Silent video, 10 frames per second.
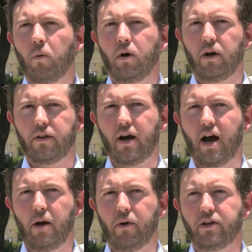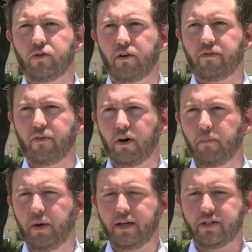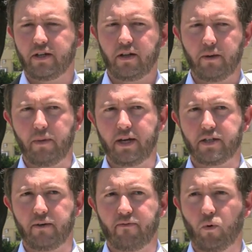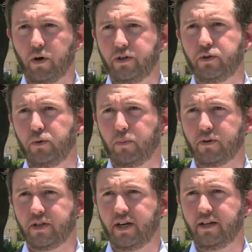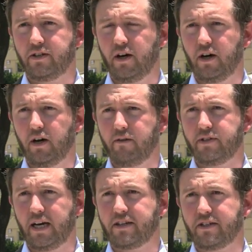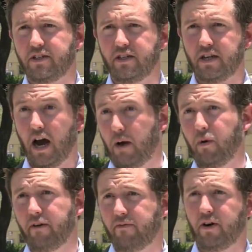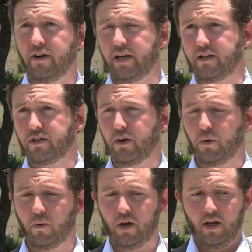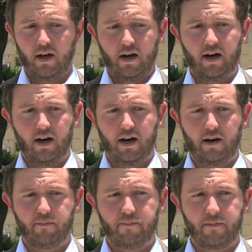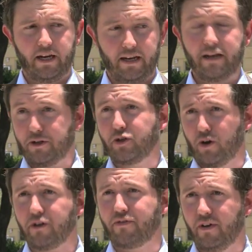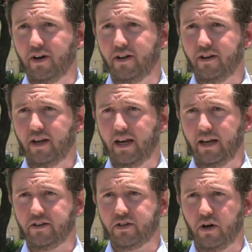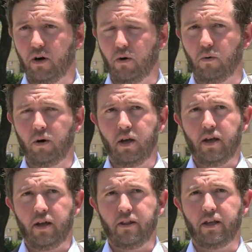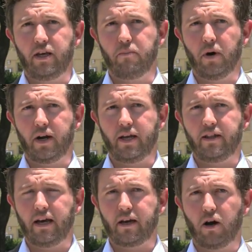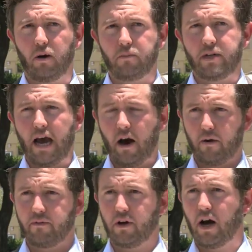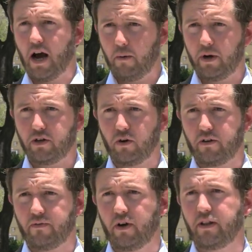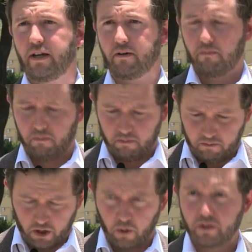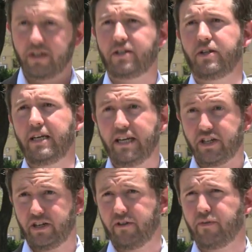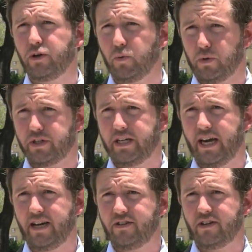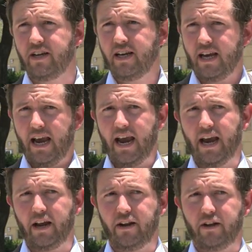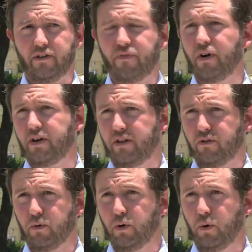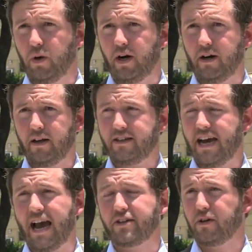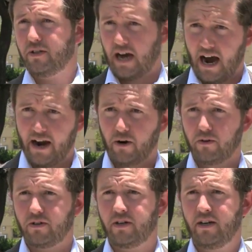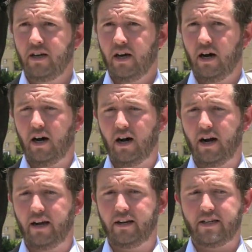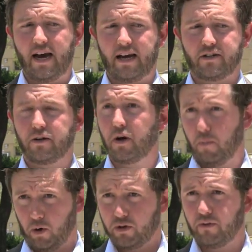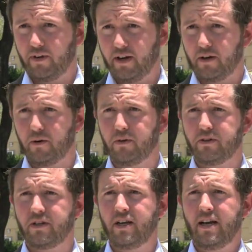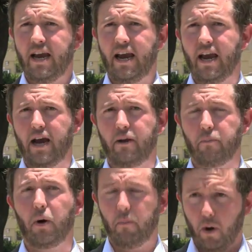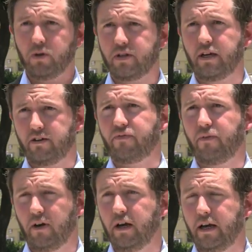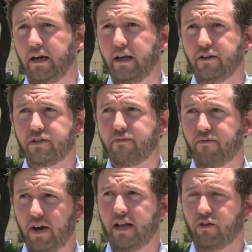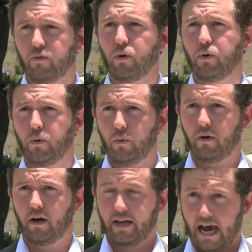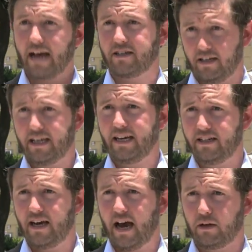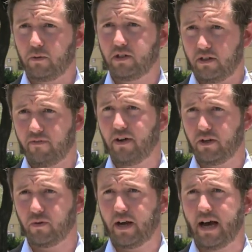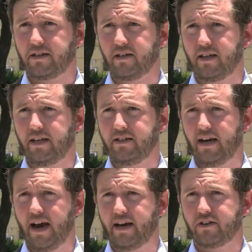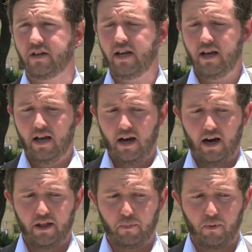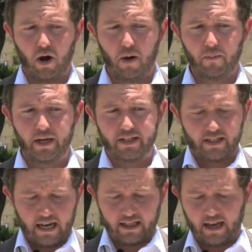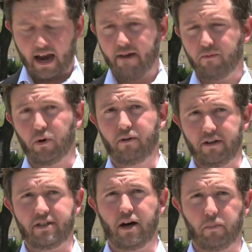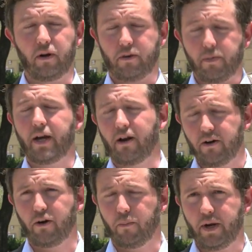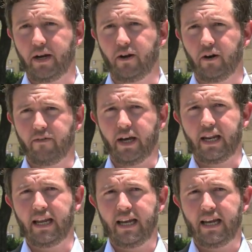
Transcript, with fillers: Well, the Highway Trust Fund basically makes up 42% of Texas's highway funding. So um, it, it's a trust fund. And so the money that comes out of the Highway Trust Fund then goes into each individual state. Mm -hmm. And it is funded through uh, a tax on tires uh, and attacks on commercial vehicles. And but mostly it's uh, it's fed through a gasoline tax, which is the federal gasoline tax. Uh, the problem is that they have well, it's not depending on your opinion of it.